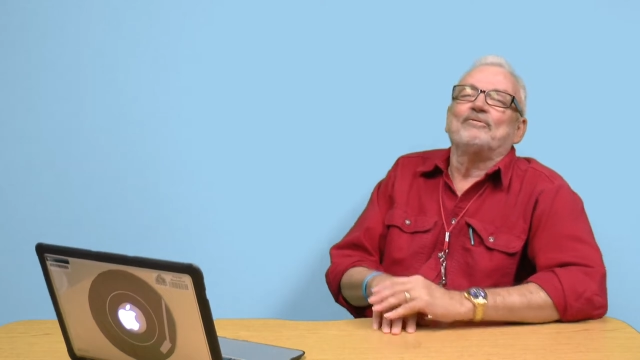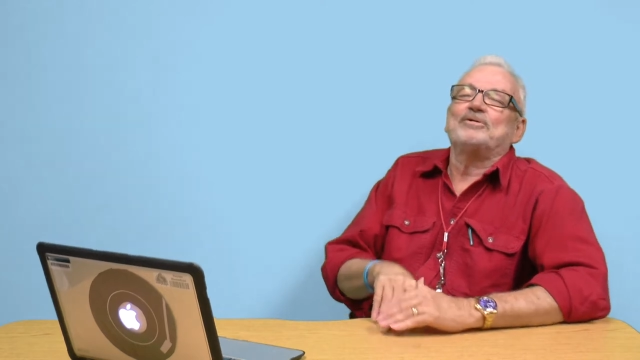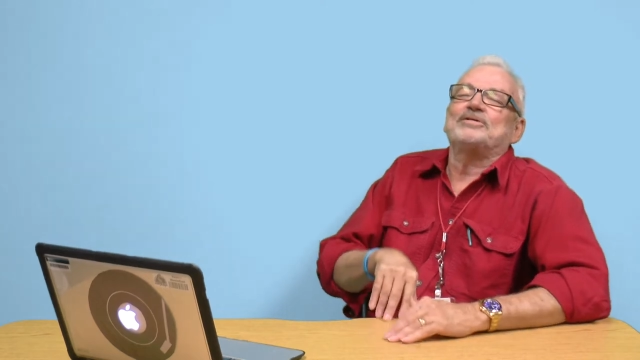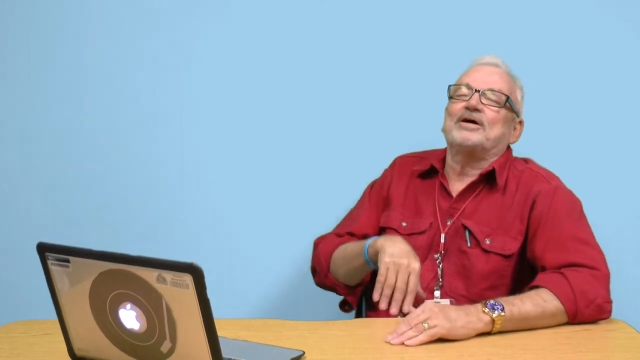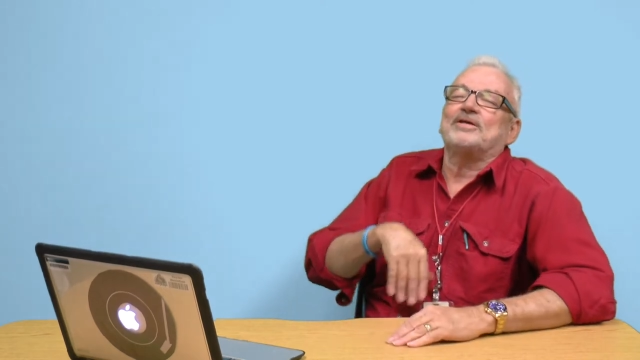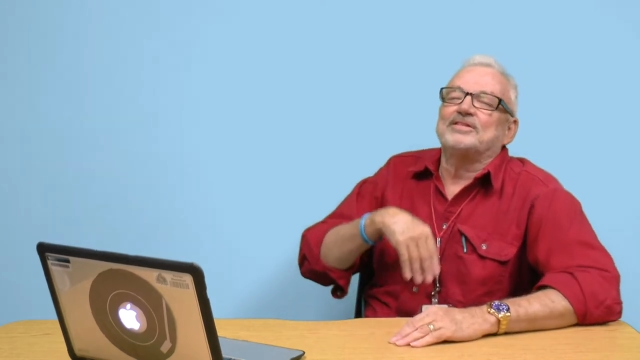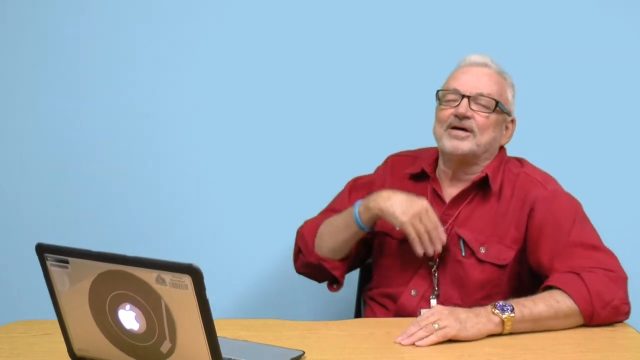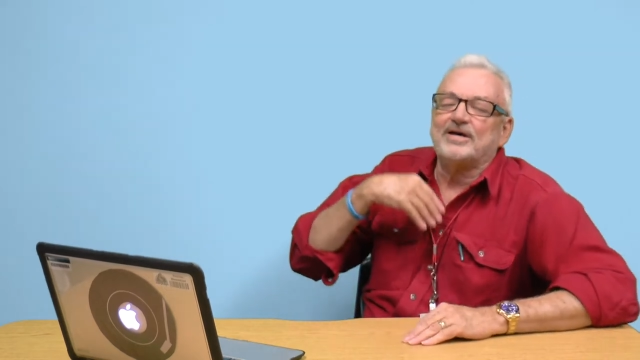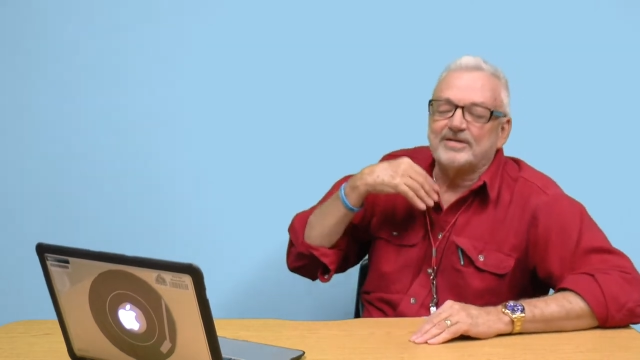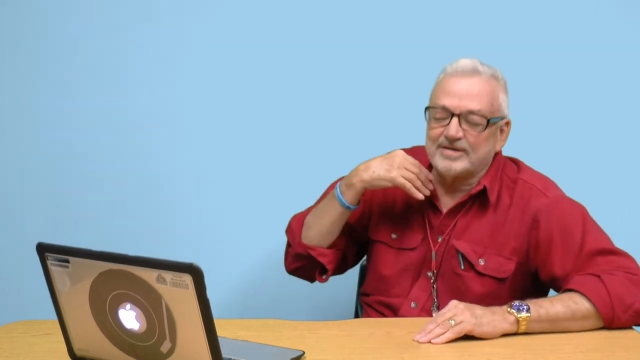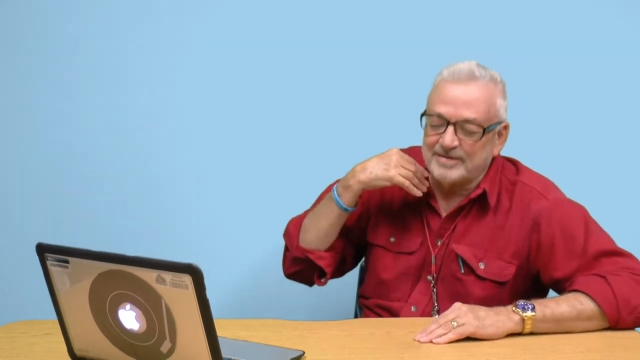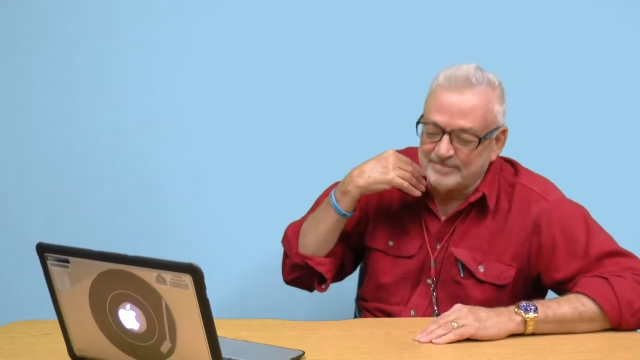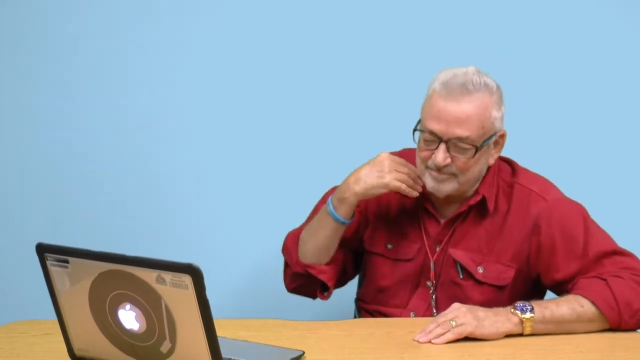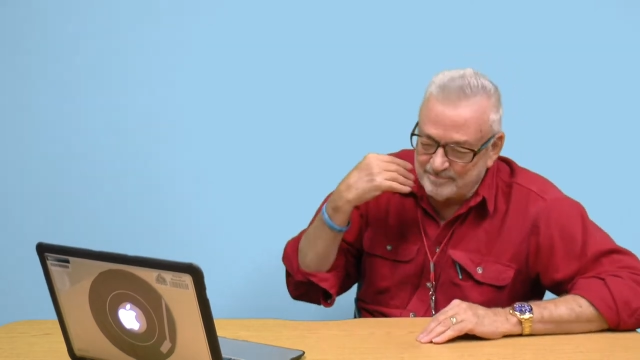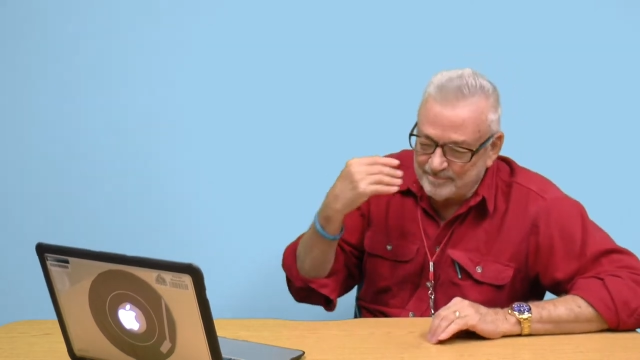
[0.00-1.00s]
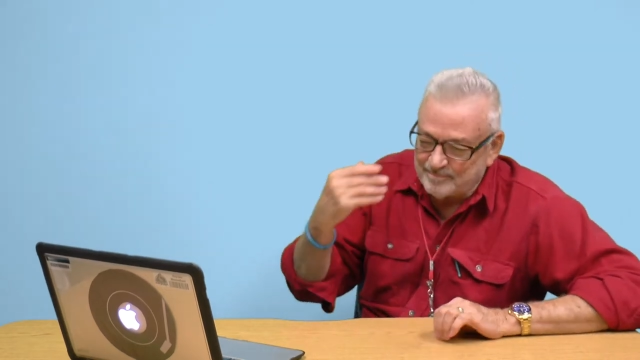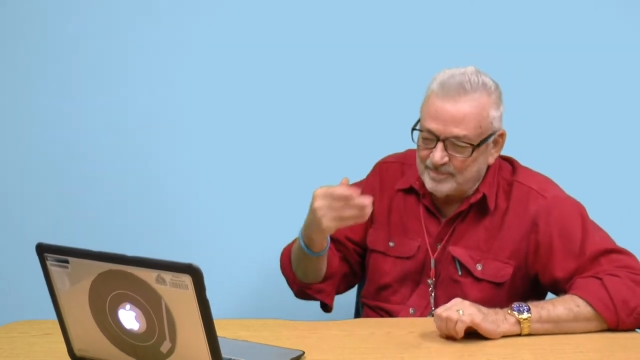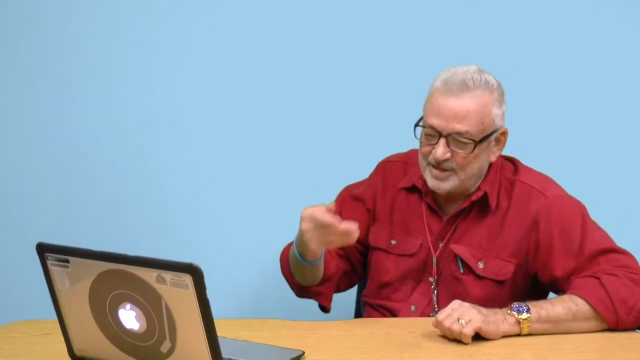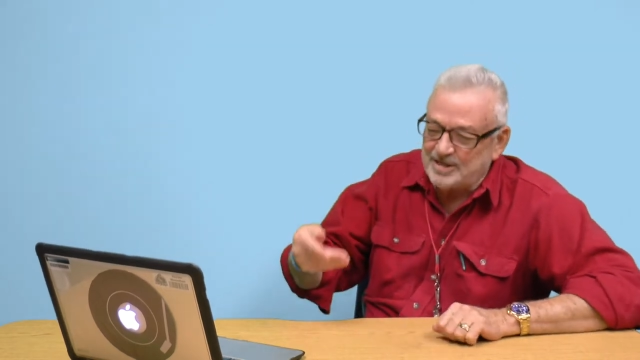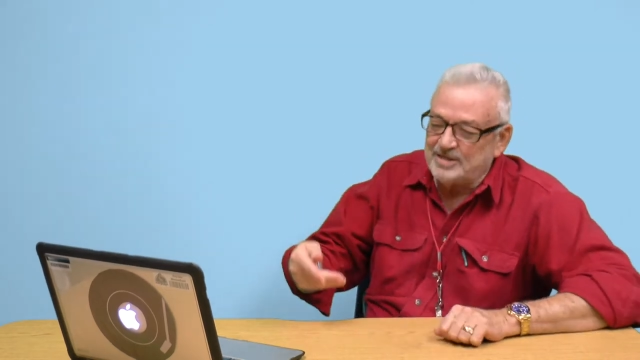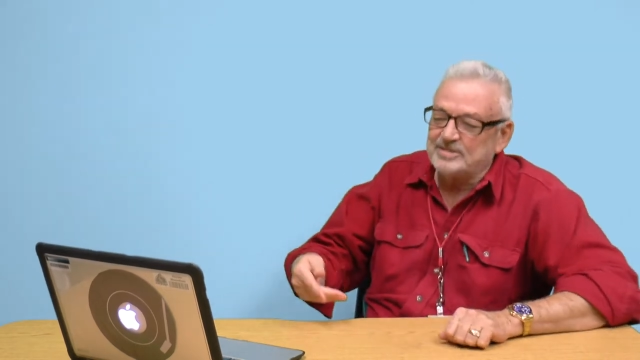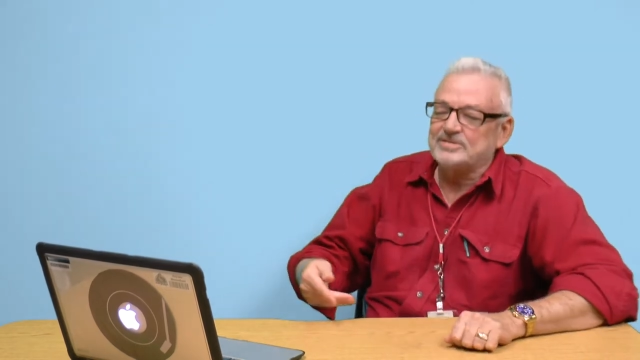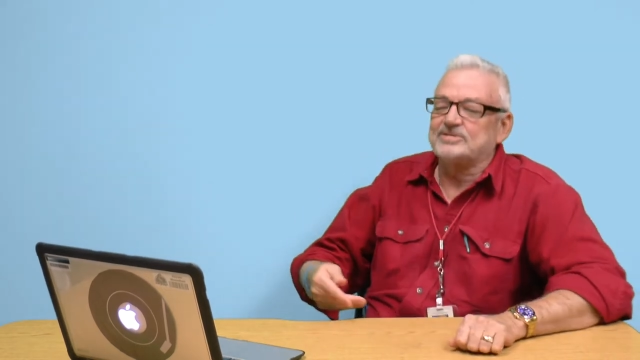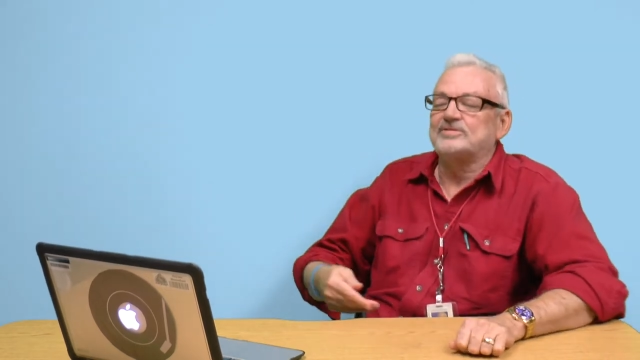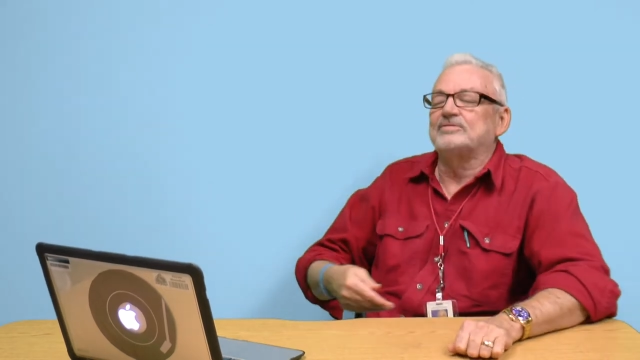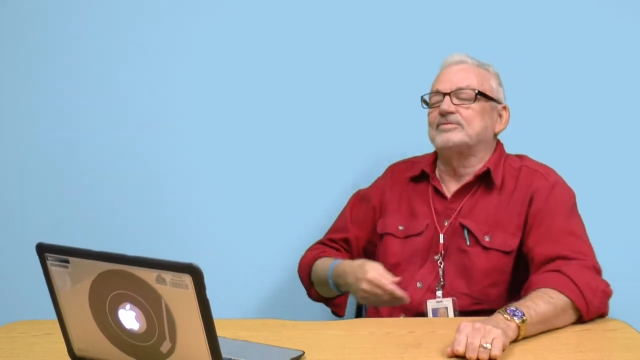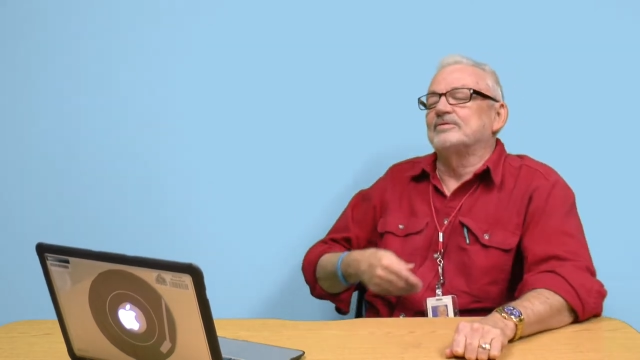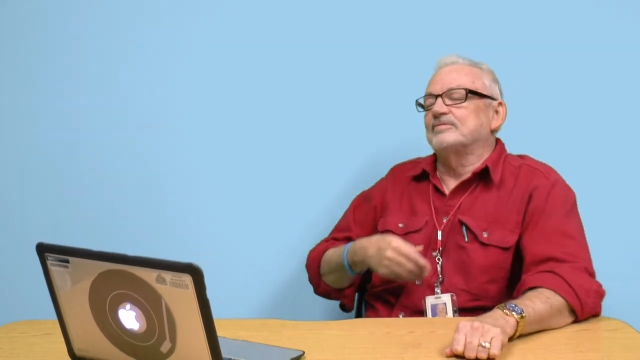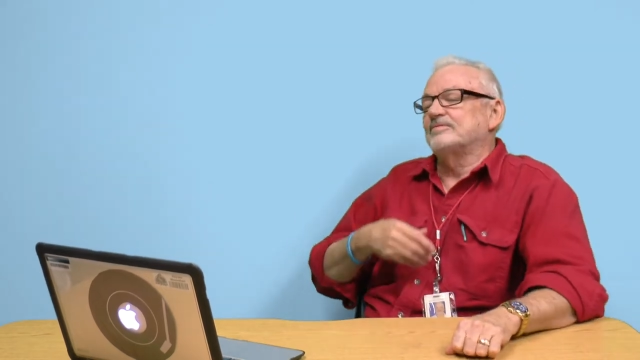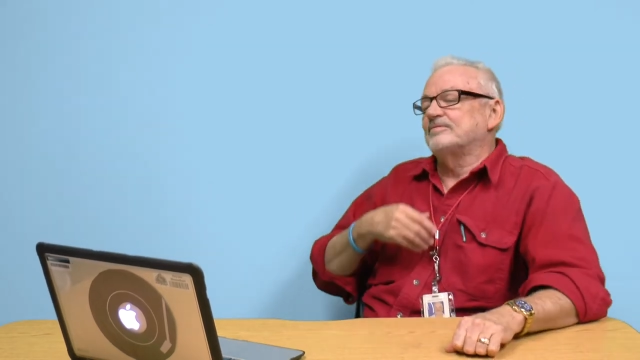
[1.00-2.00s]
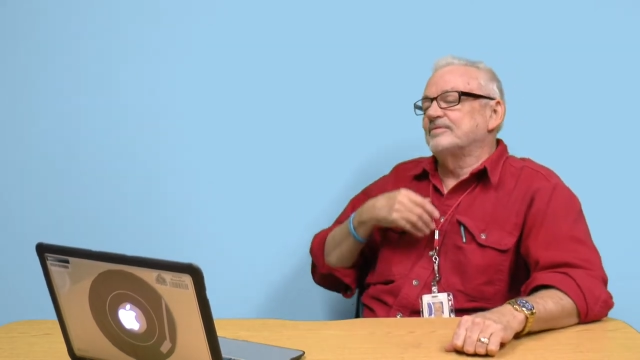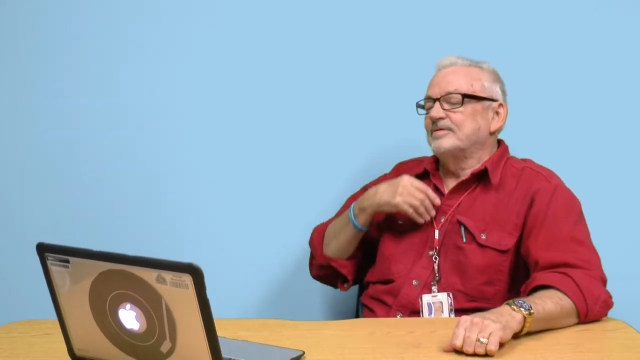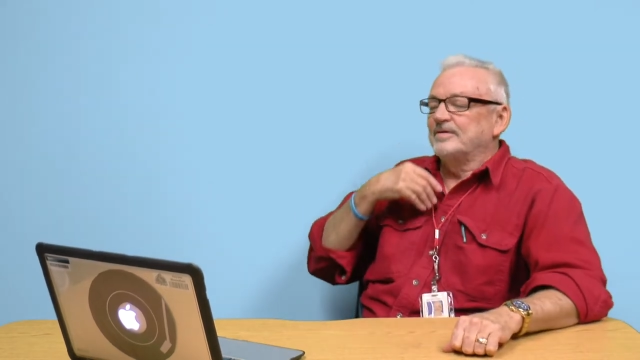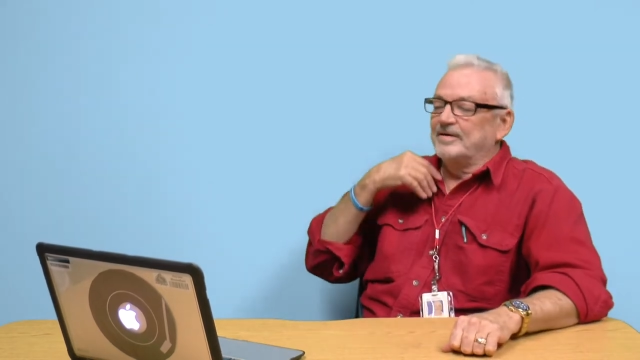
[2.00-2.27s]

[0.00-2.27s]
Which I think means, you know,